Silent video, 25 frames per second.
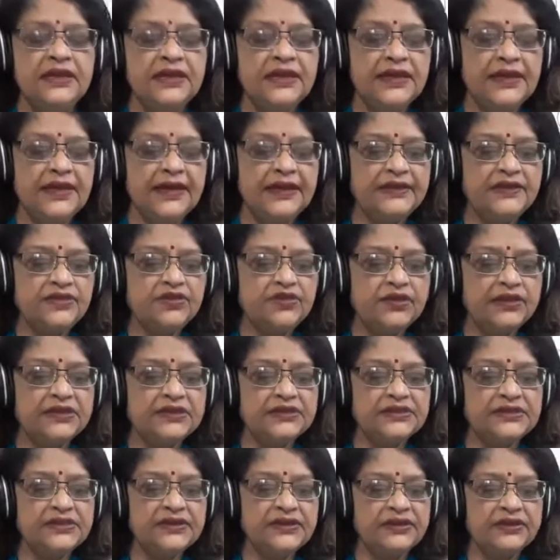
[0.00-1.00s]
and you can
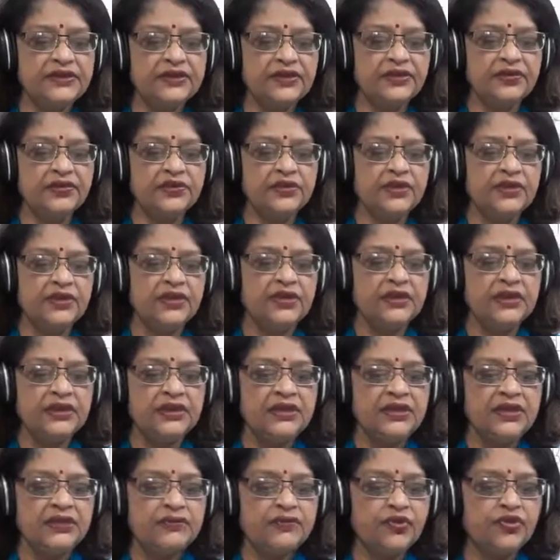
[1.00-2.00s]
sit down.
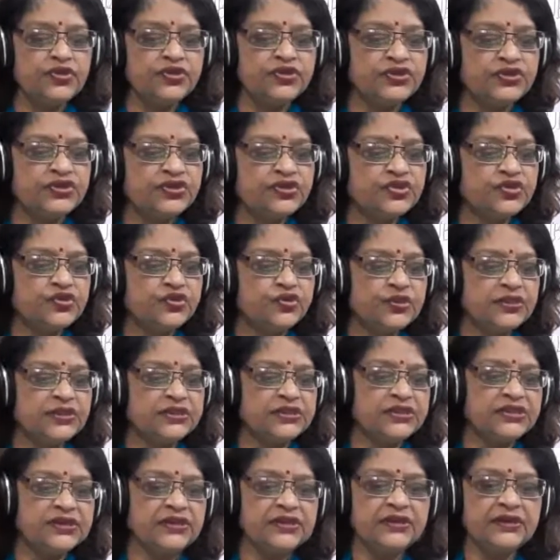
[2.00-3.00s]
He motions to a
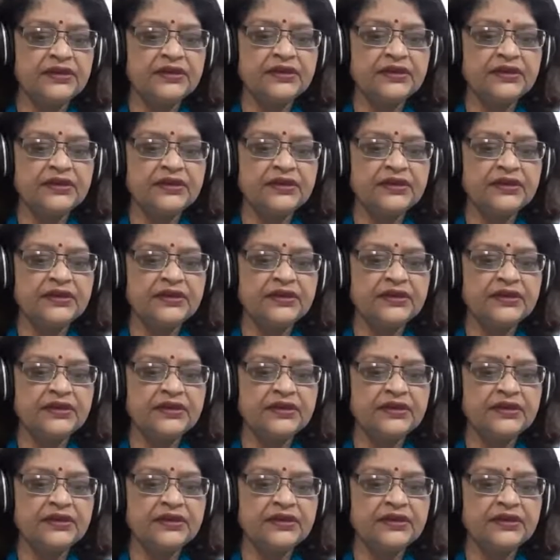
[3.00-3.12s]
chair,